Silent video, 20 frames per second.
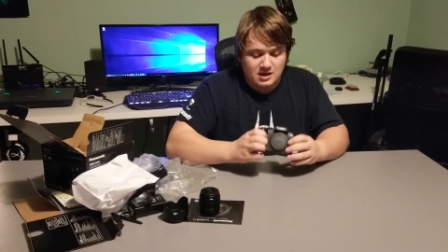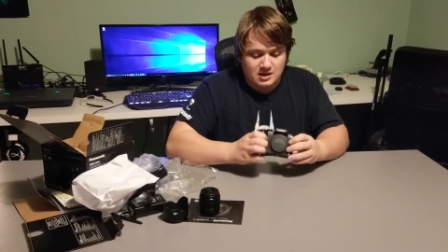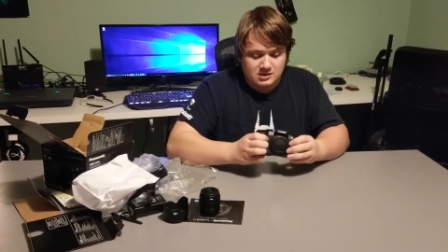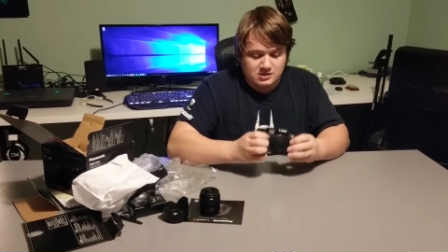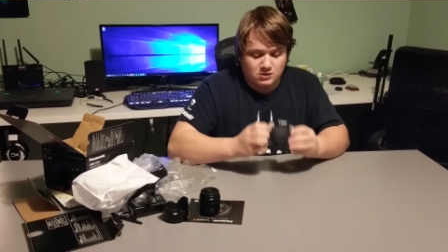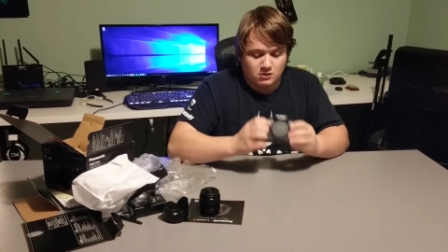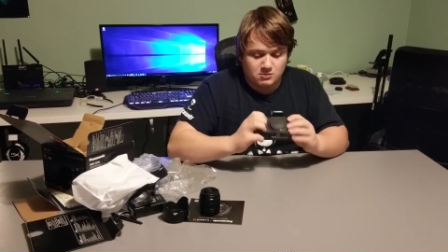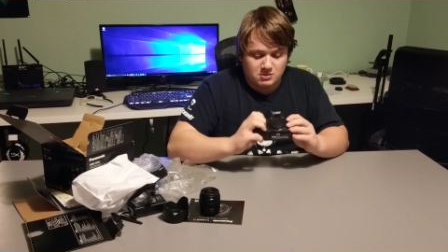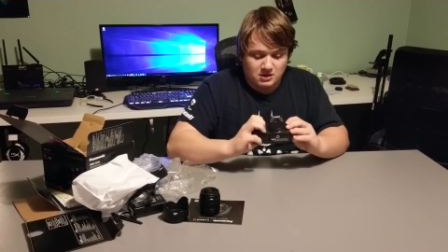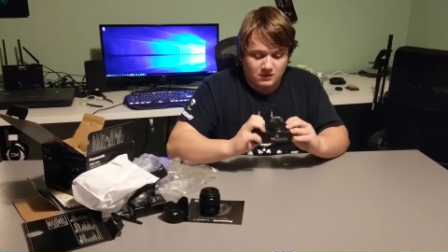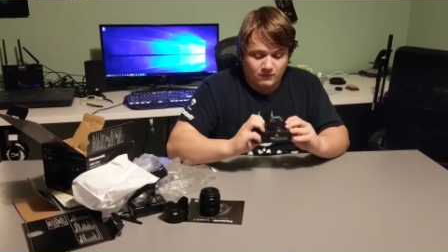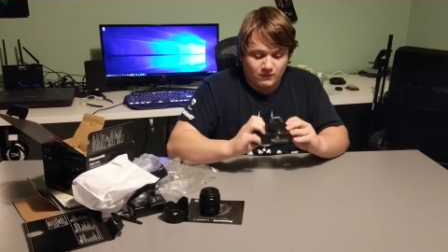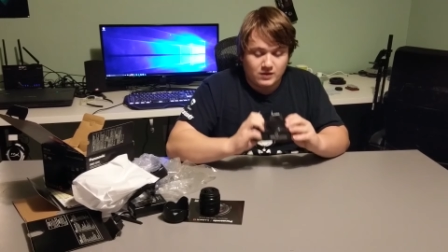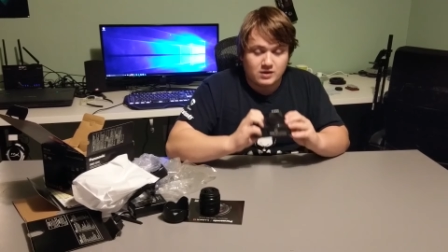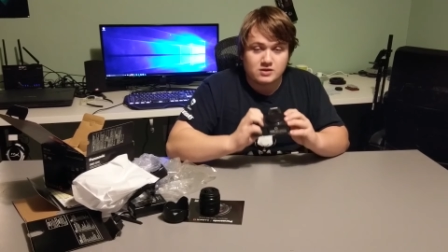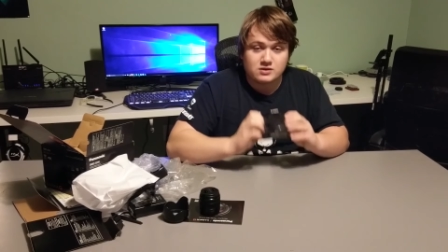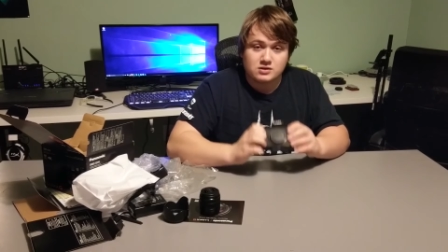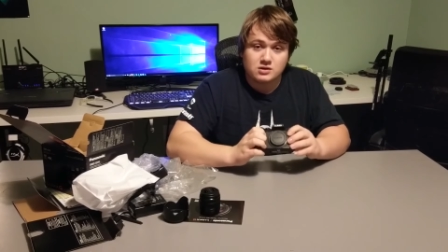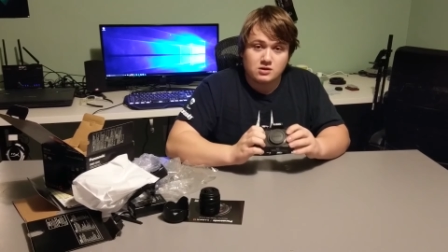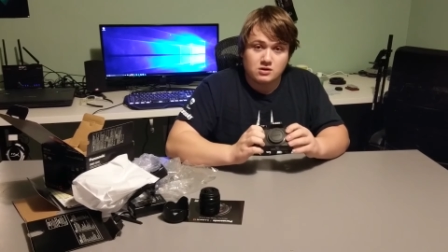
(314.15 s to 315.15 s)
So I mean, it
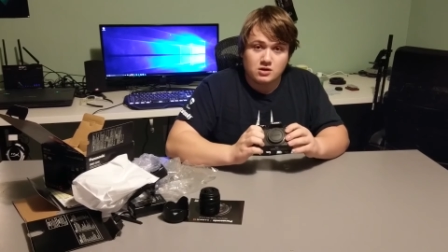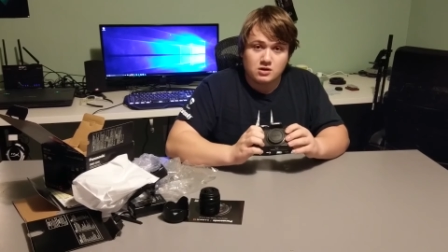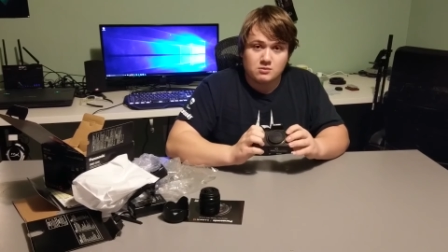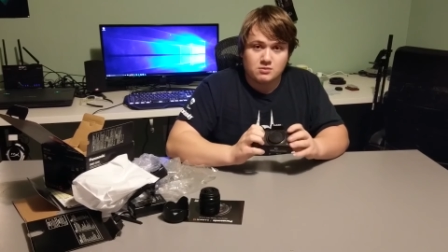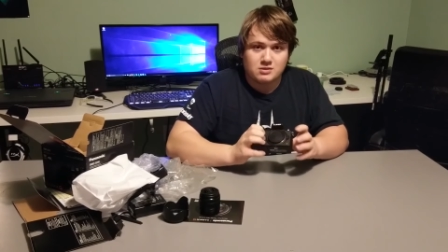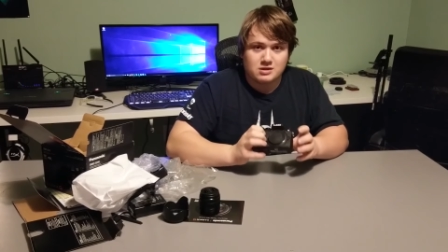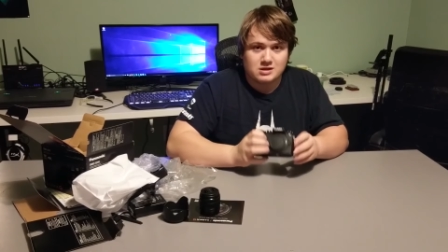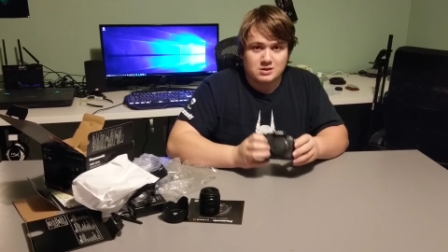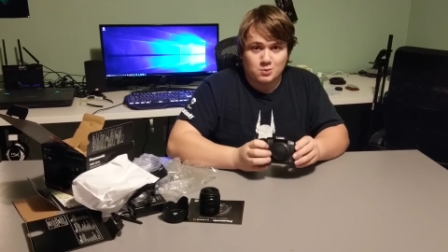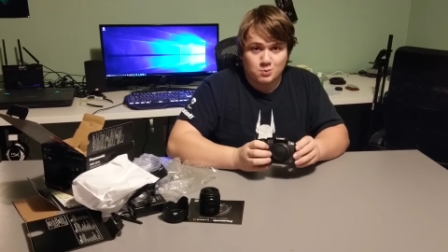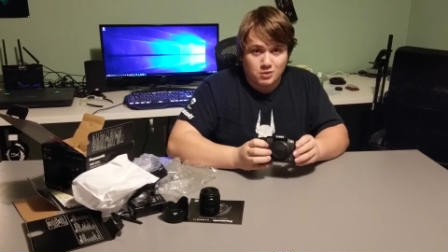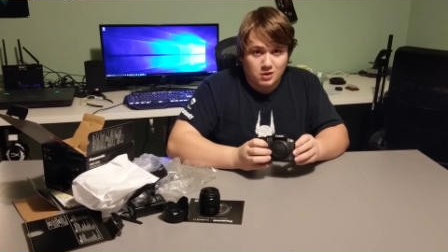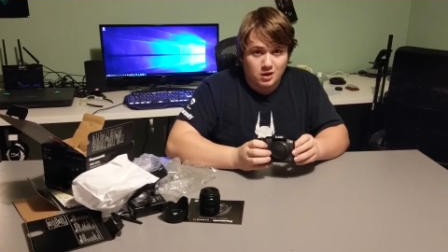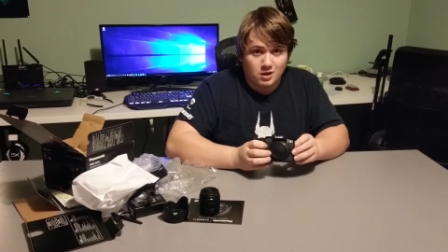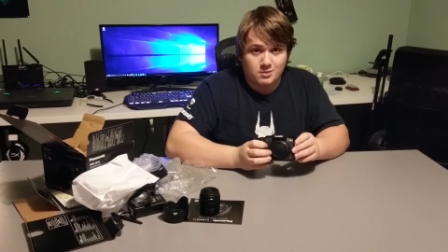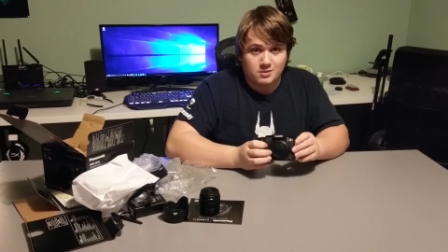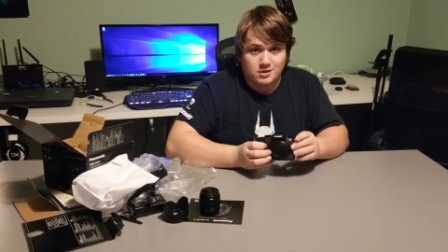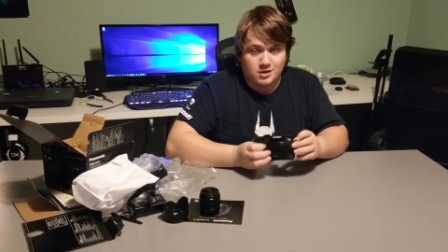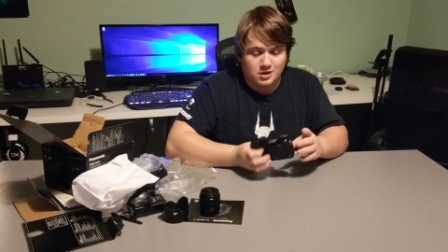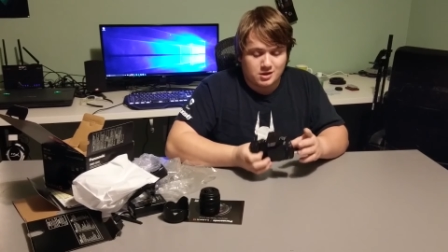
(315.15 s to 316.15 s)
feels good, but it's
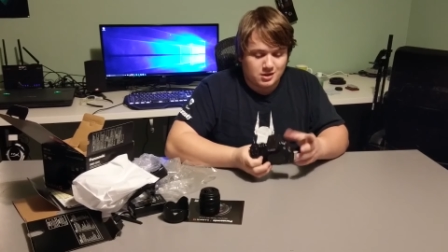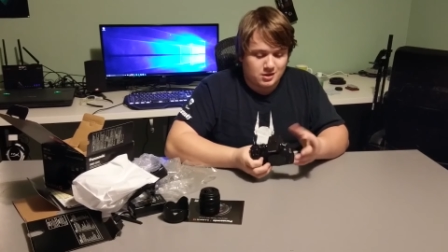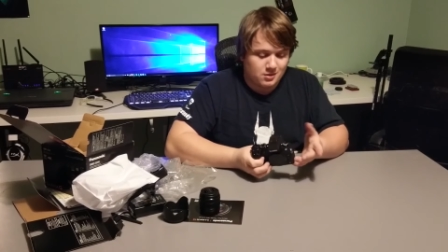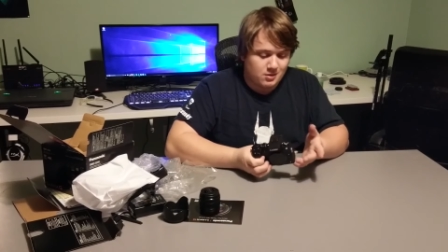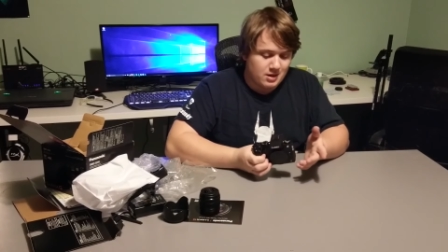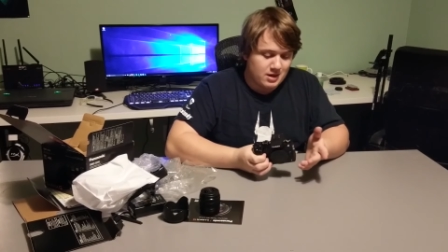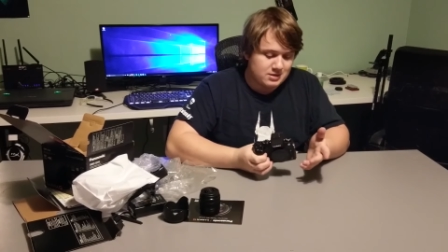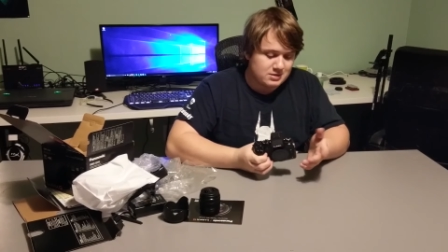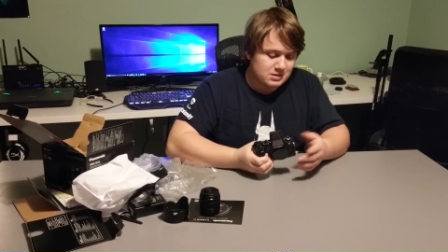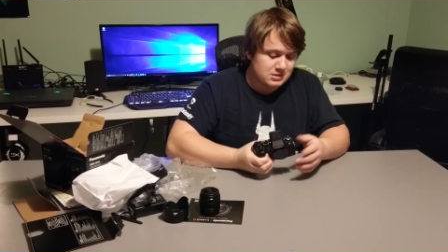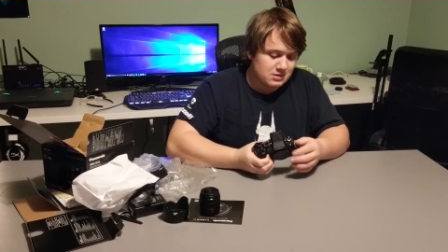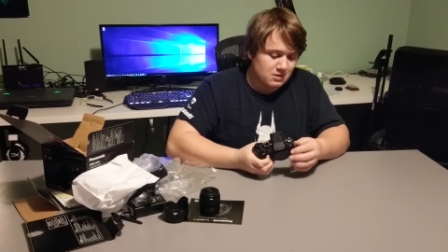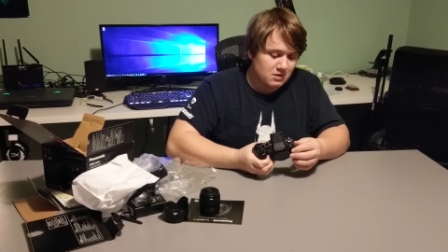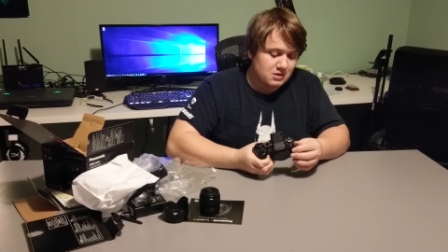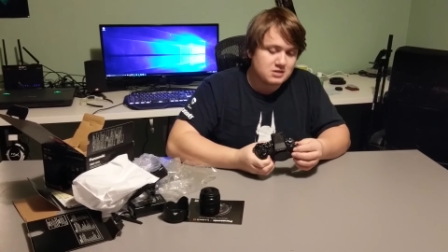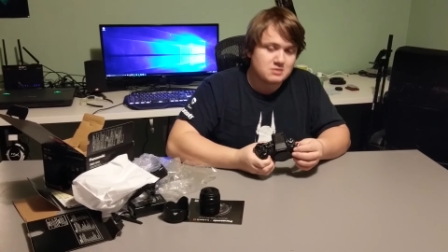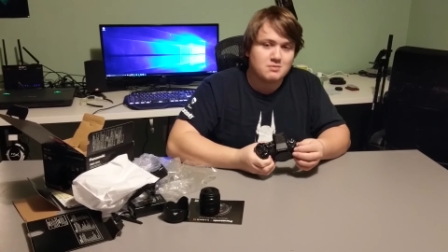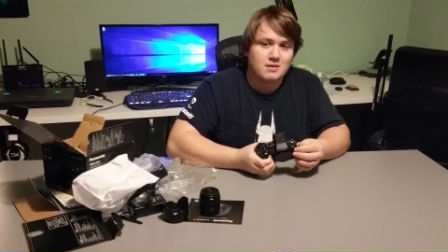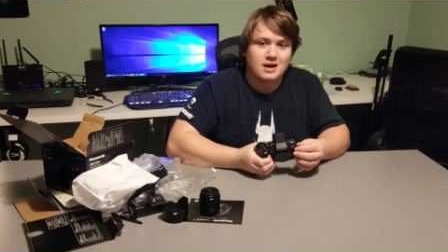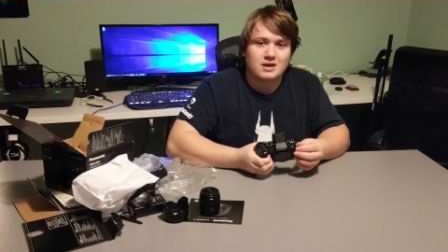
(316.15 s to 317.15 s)
probably not going to last as
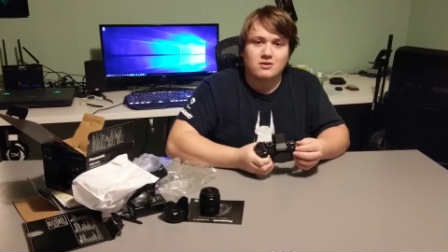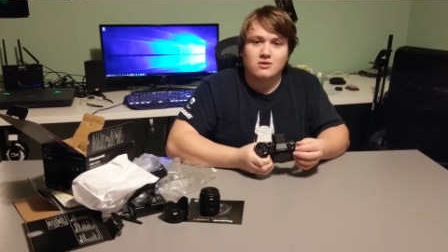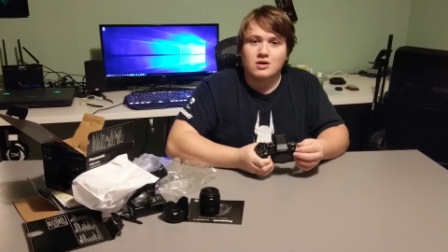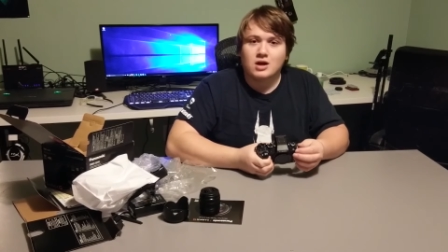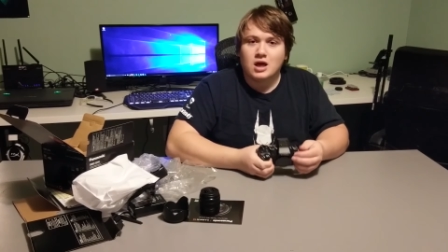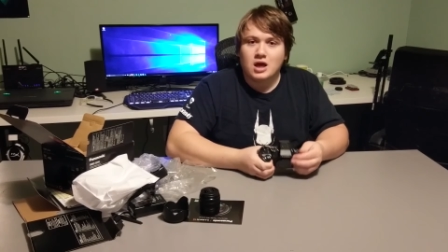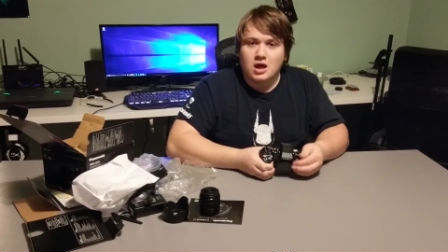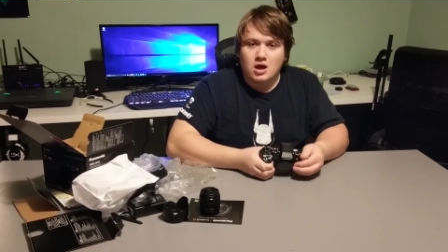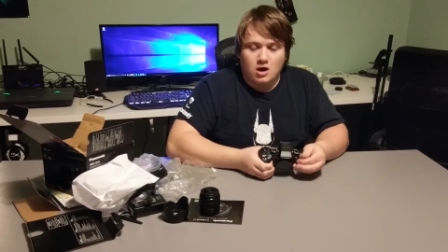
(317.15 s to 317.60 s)
long as metal.